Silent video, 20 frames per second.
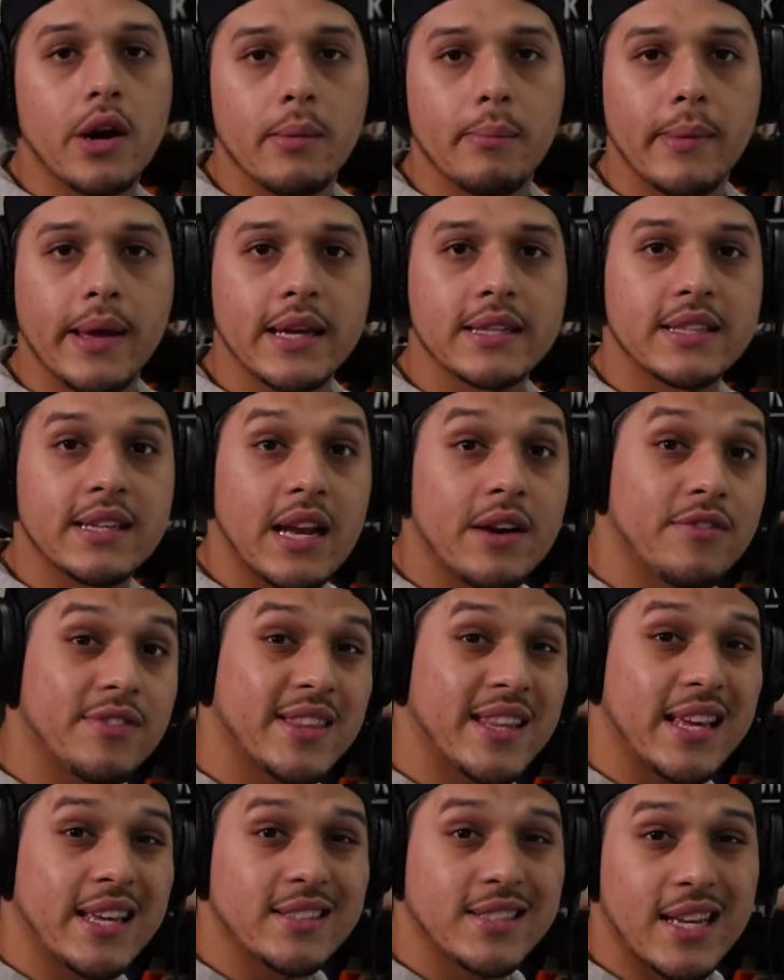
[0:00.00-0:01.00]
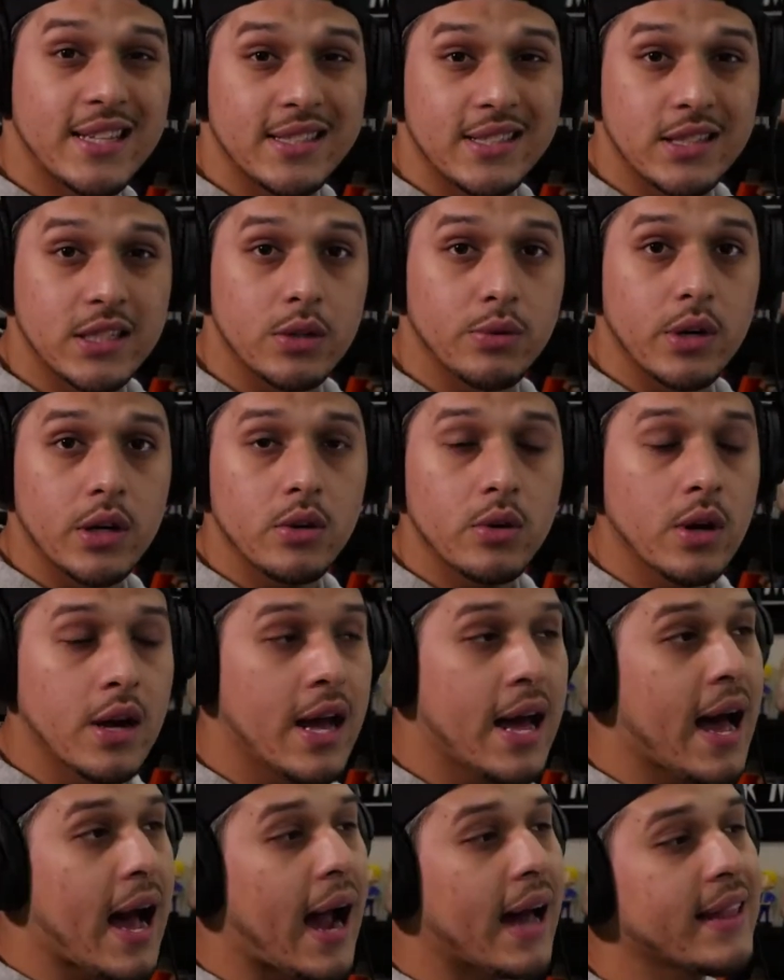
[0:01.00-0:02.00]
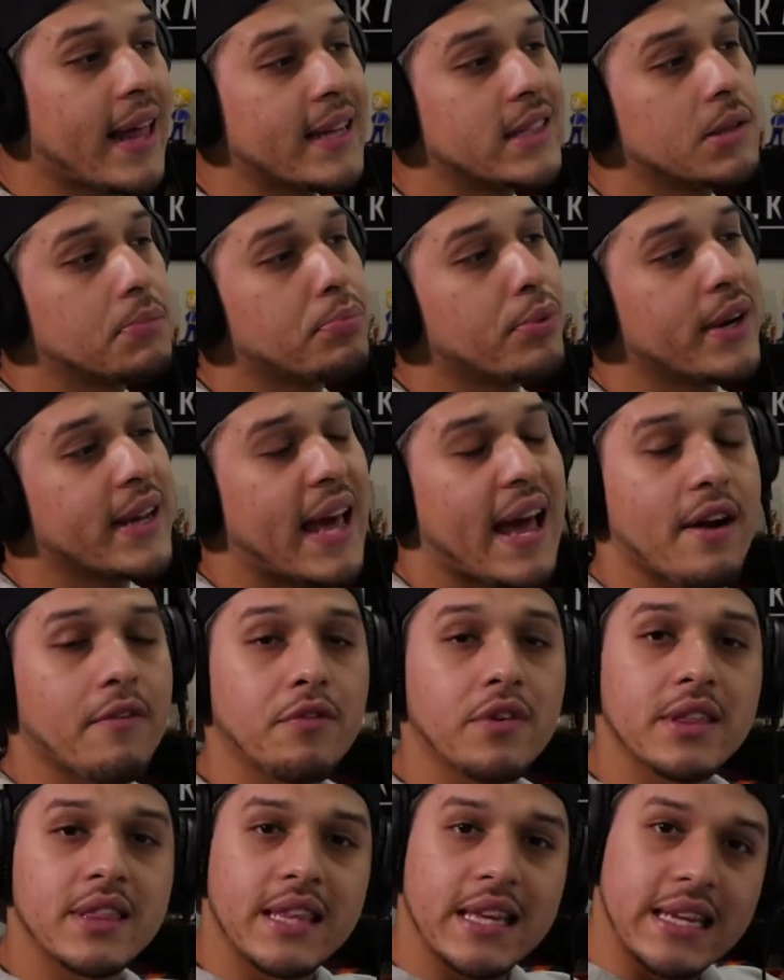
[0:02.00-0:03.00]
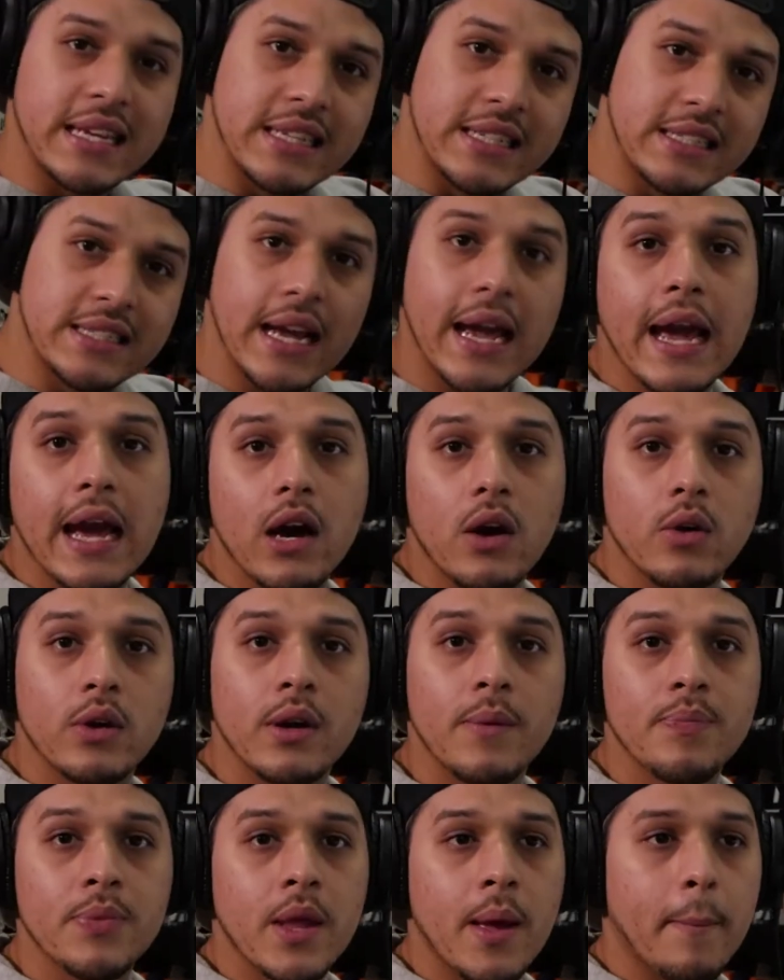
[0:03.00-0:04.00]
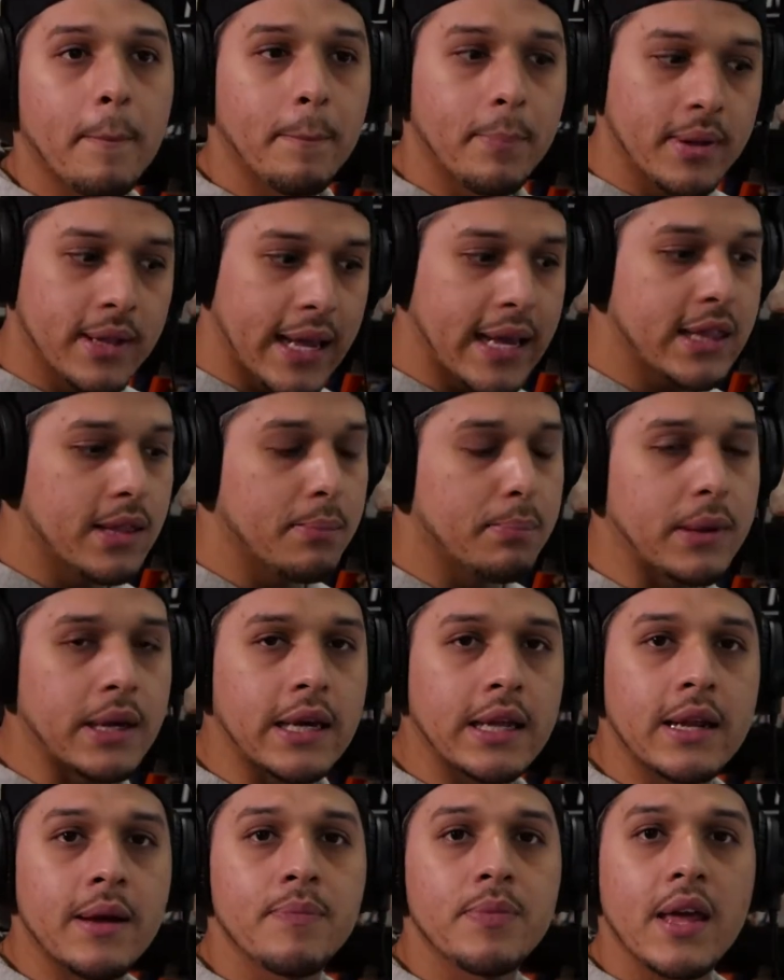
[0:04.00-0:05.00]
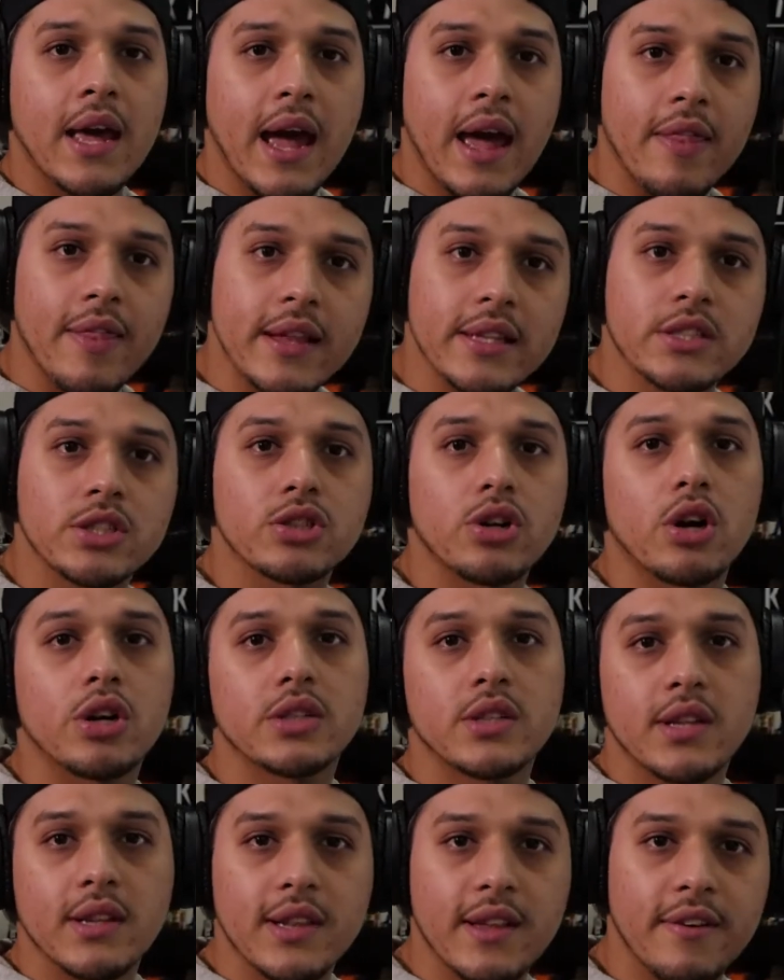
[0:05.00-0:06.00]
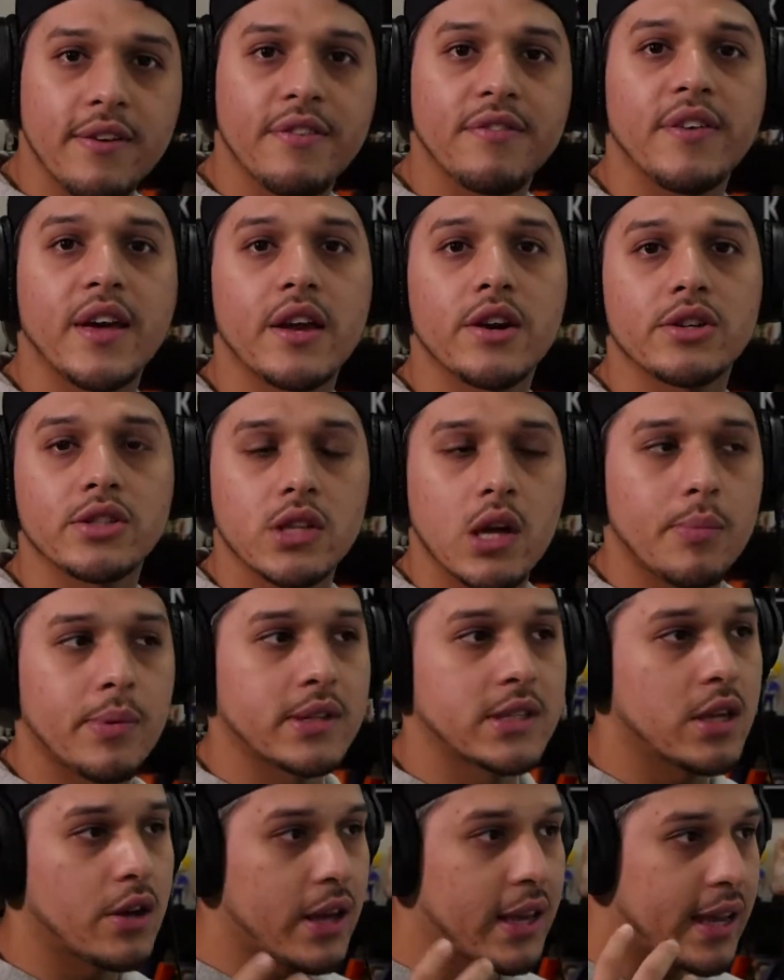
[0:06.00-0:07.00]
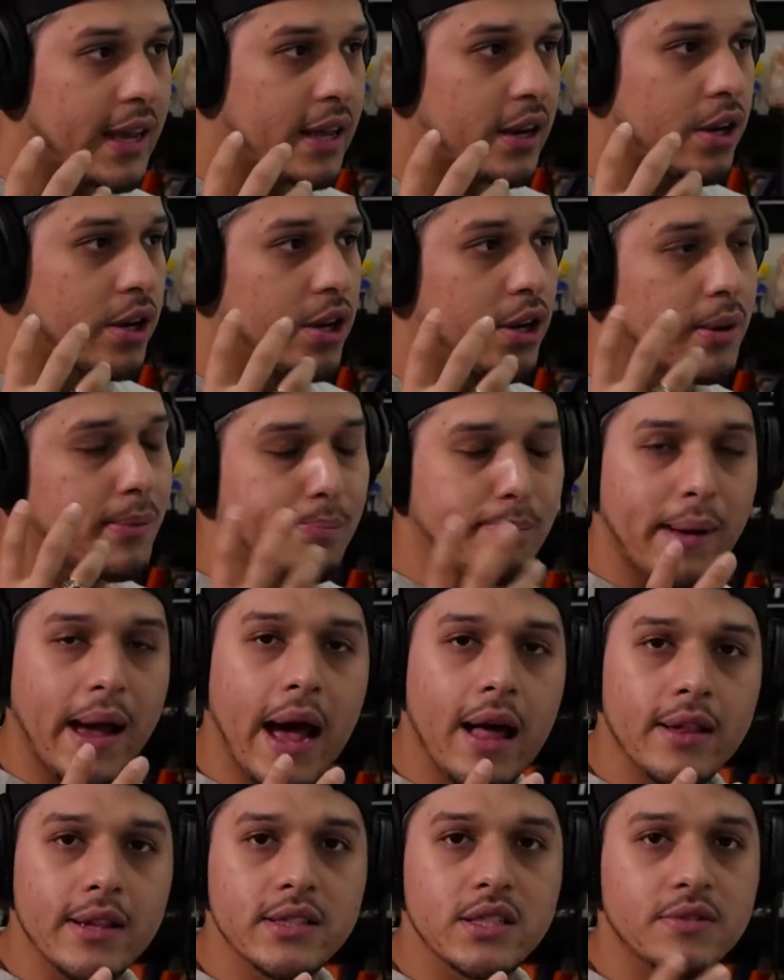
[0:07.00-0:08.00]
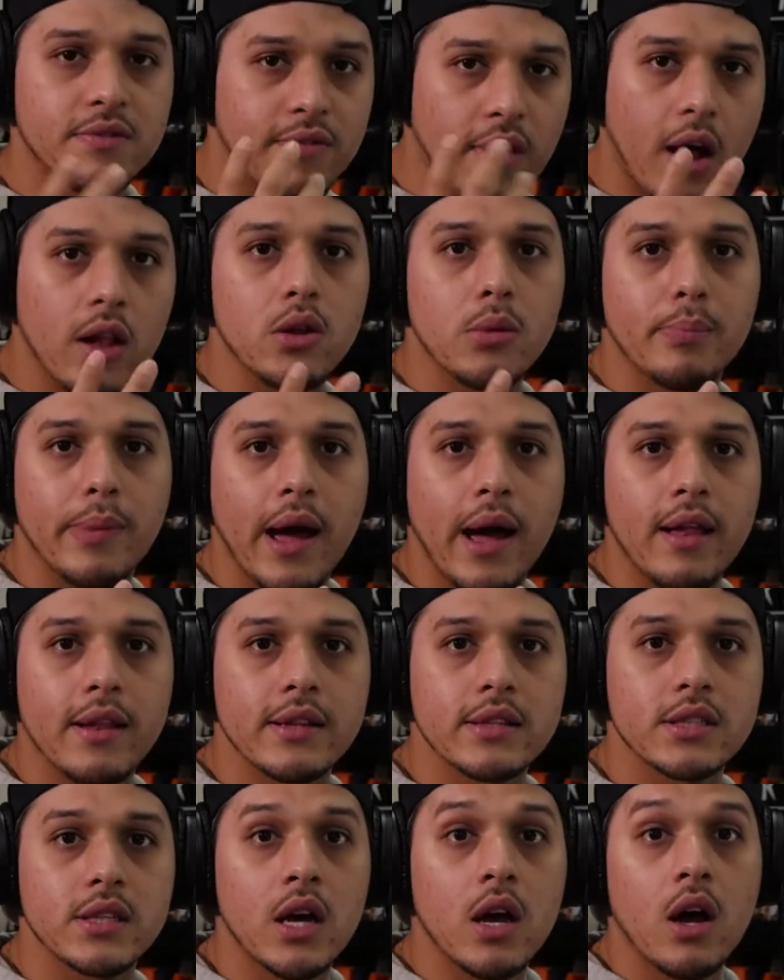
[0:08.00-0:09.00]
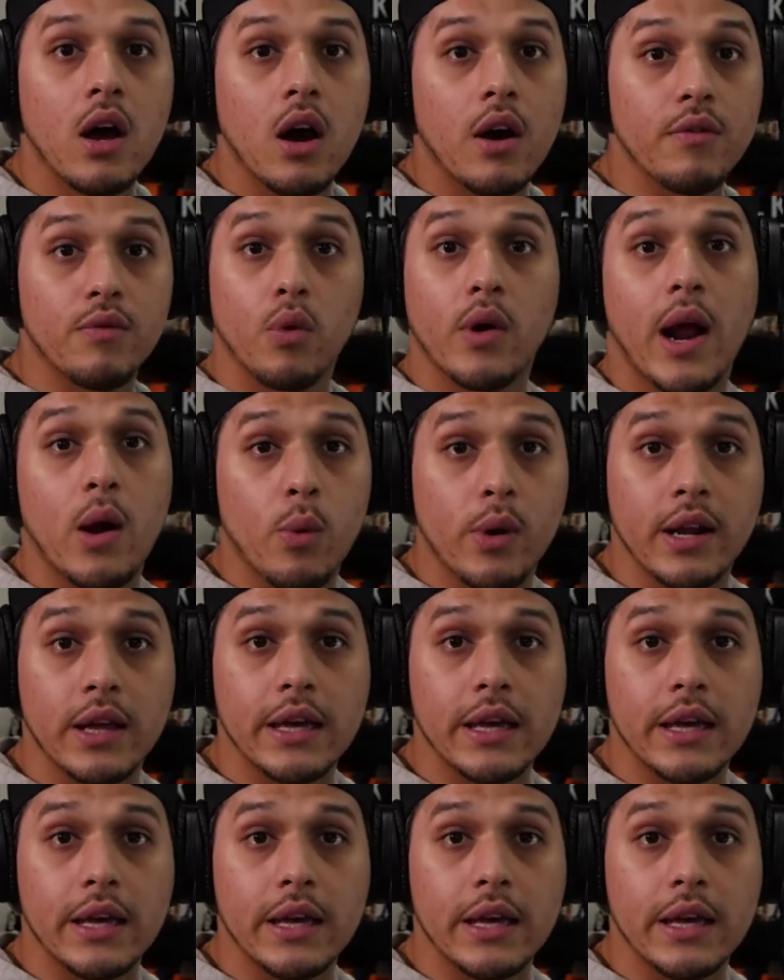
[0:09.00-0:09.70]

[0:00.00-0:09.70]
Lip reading: a mix and everything is at 0, I like to bring everything down, play the beat, and then start to lift faders up until I get a good balance, volume balance of what I want to